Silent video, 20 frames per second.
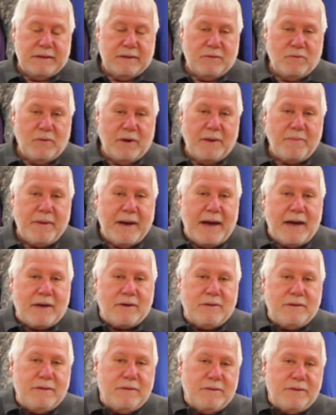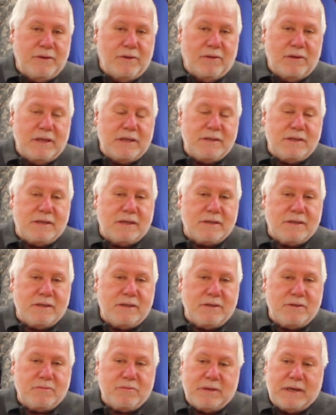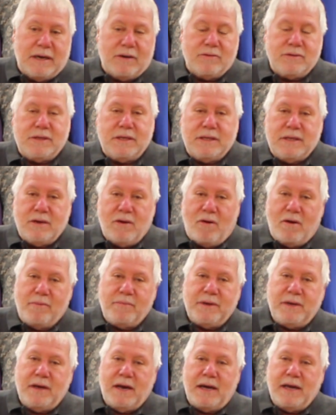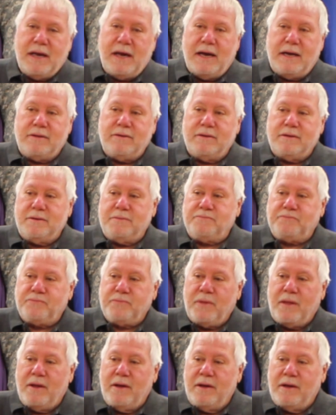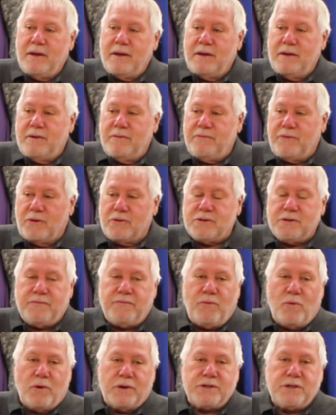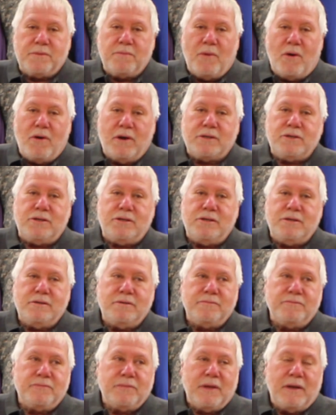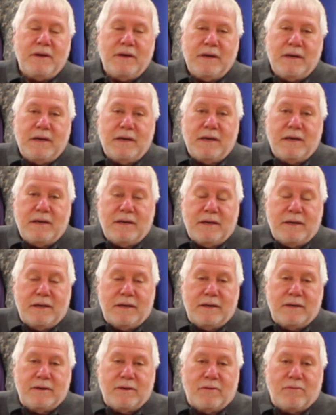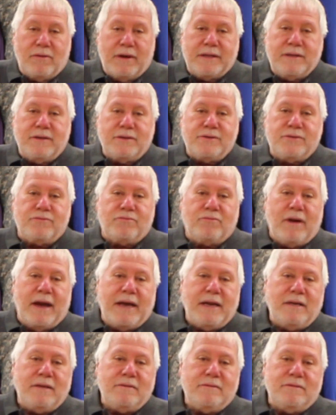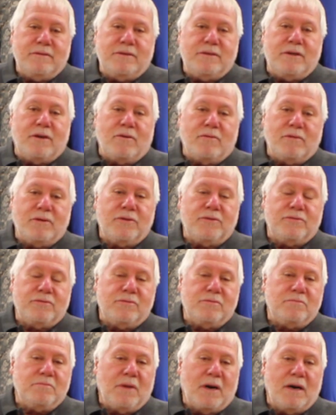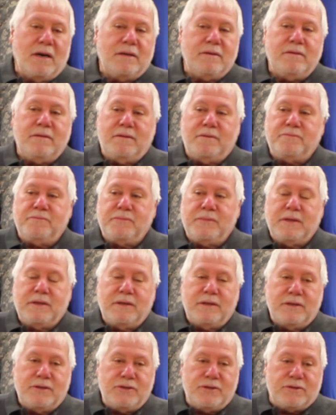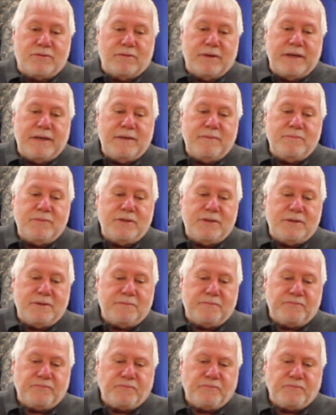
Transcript: Way back in the early 60s when I was in the Army, I had first forced march in horrendous rains, going through mud, streams.